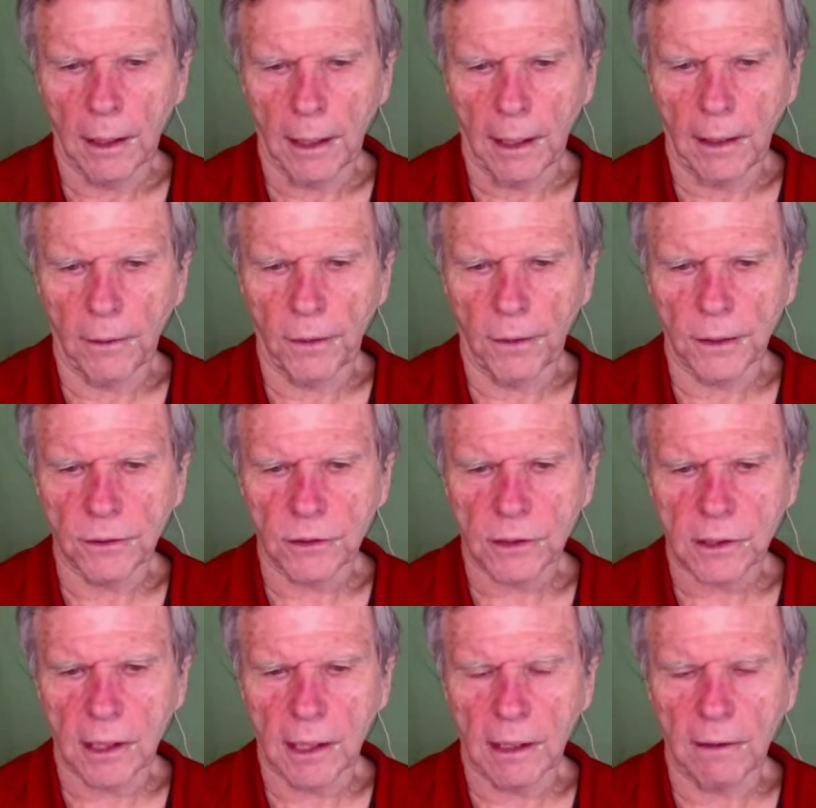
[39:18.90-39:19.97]
and then
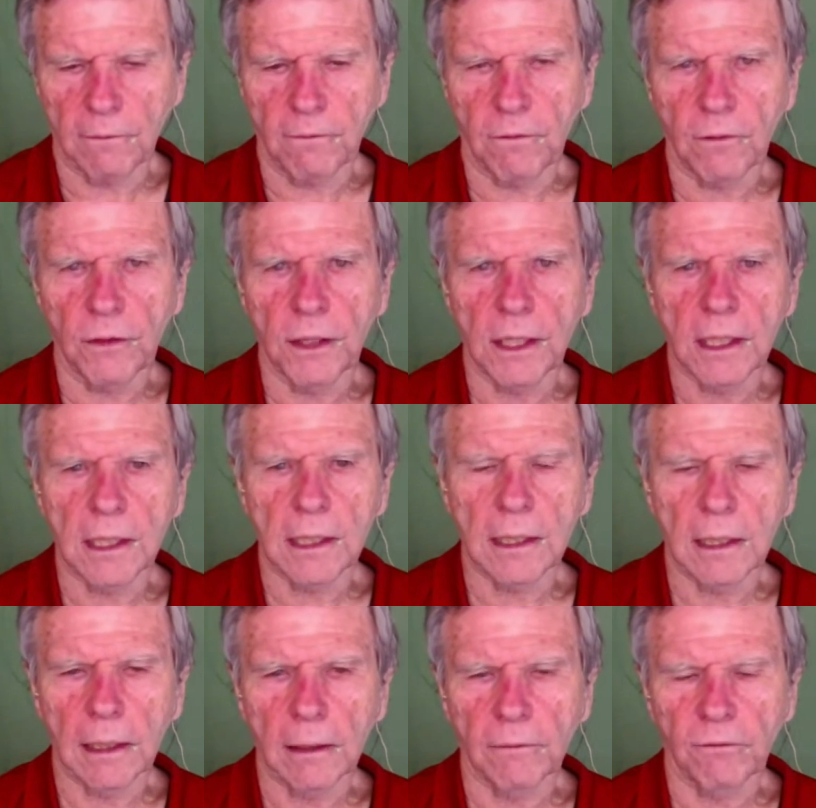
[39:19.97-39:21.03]
save
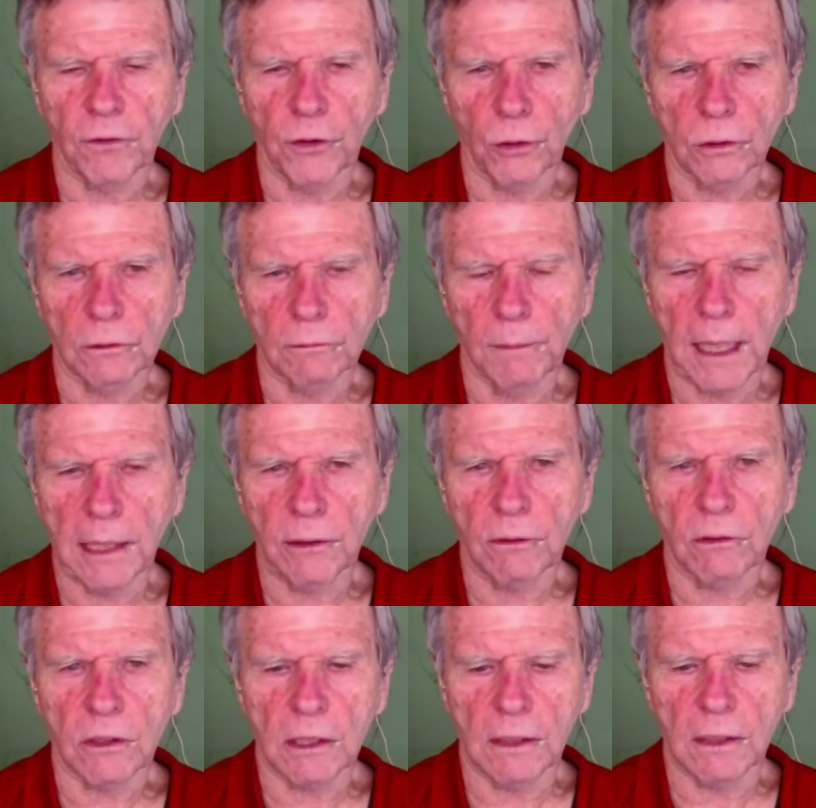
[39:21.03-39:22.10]
the for your
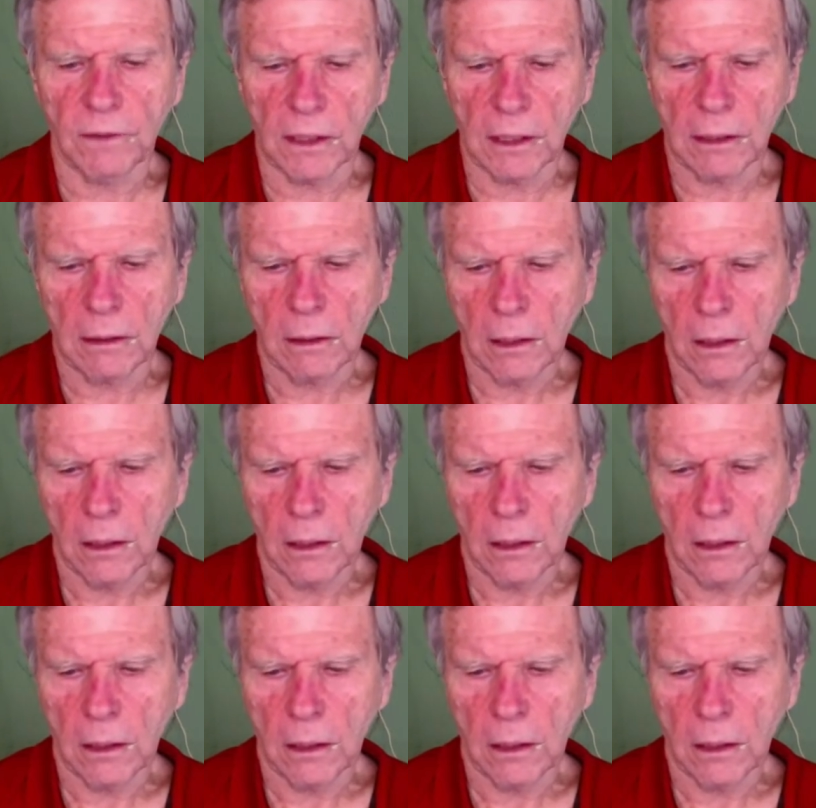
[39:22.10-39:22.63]
main TV